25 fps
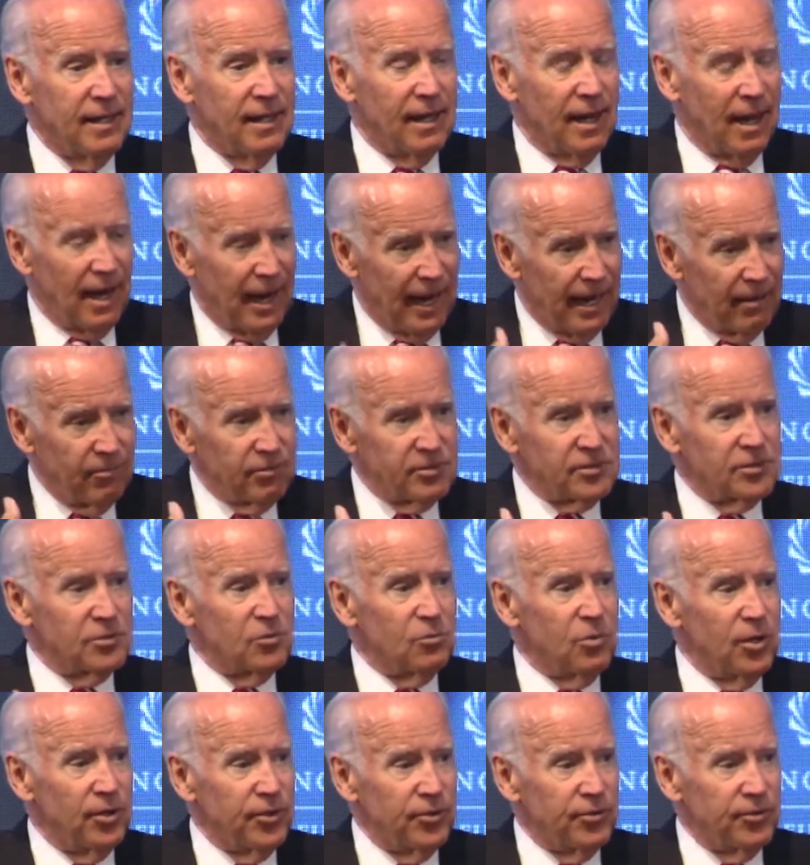I was the
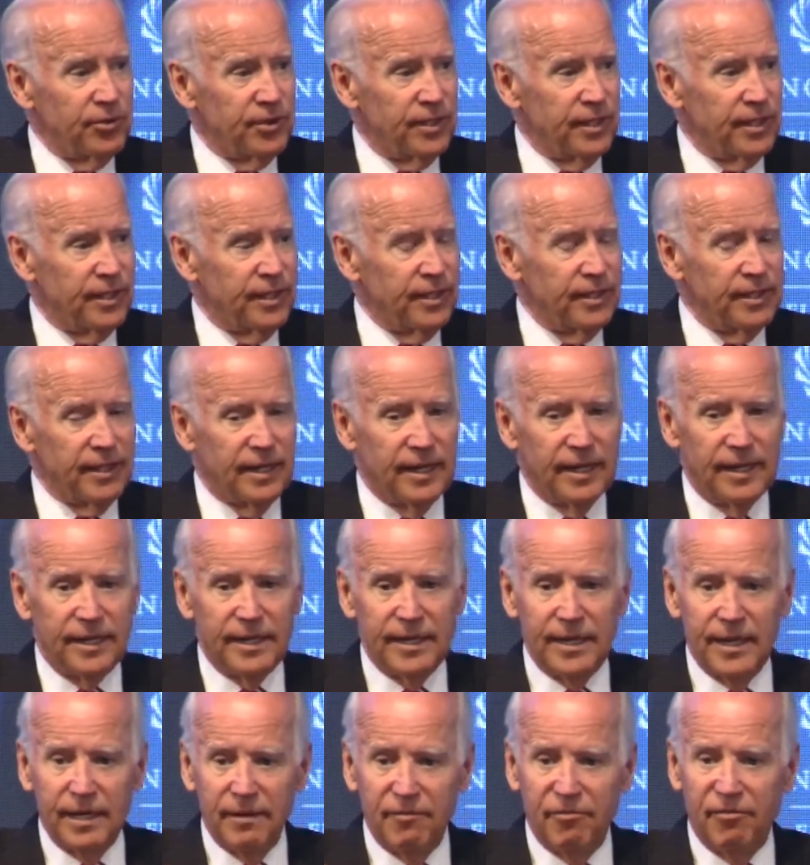one who did it, and
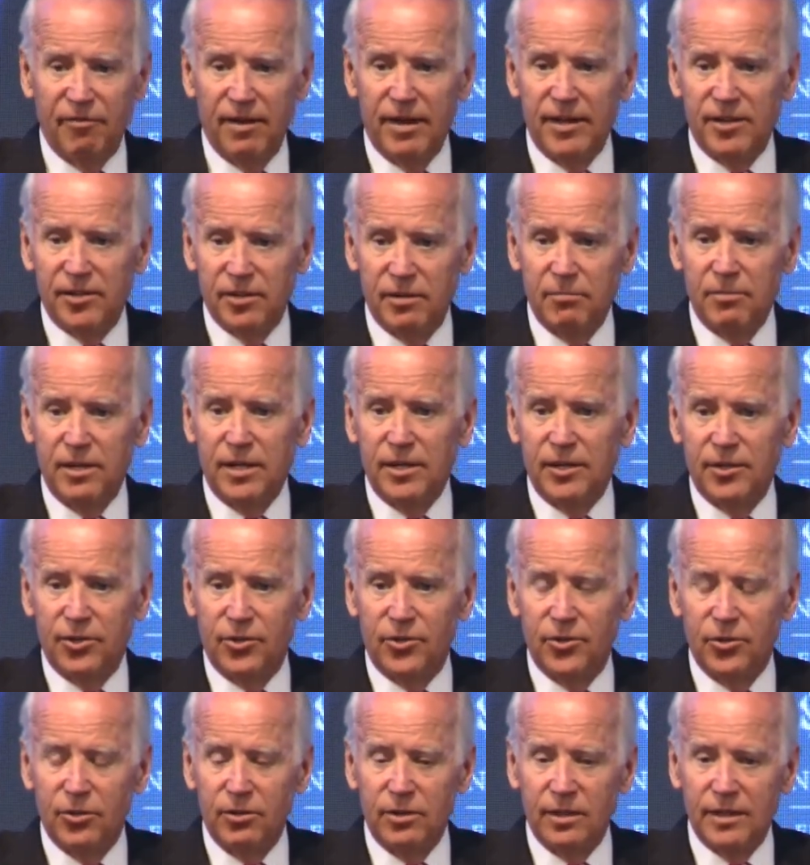he had faith in me to
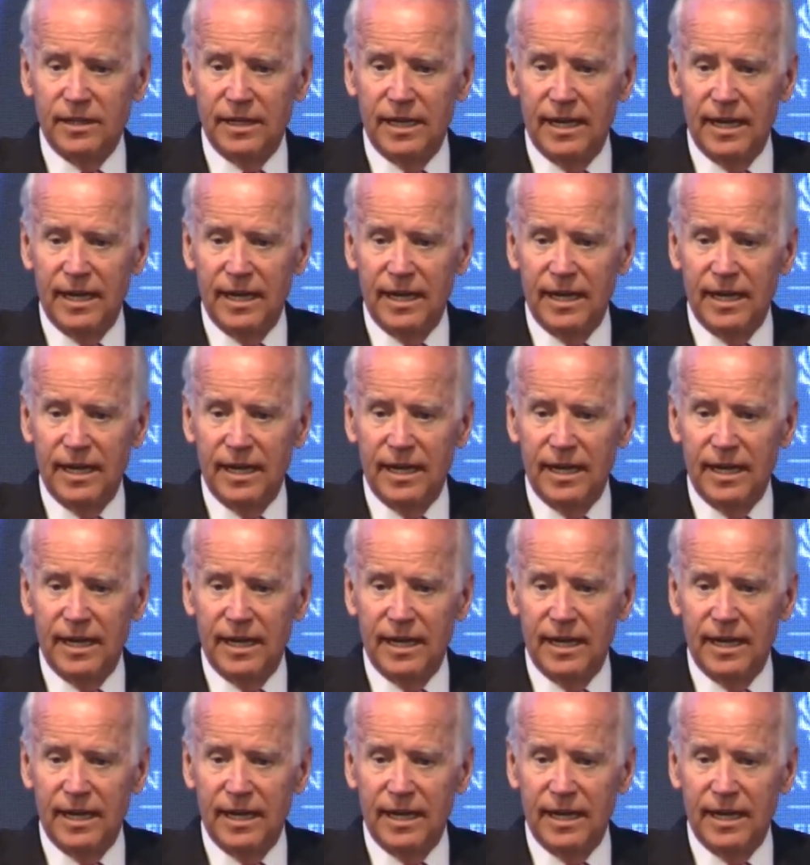do it.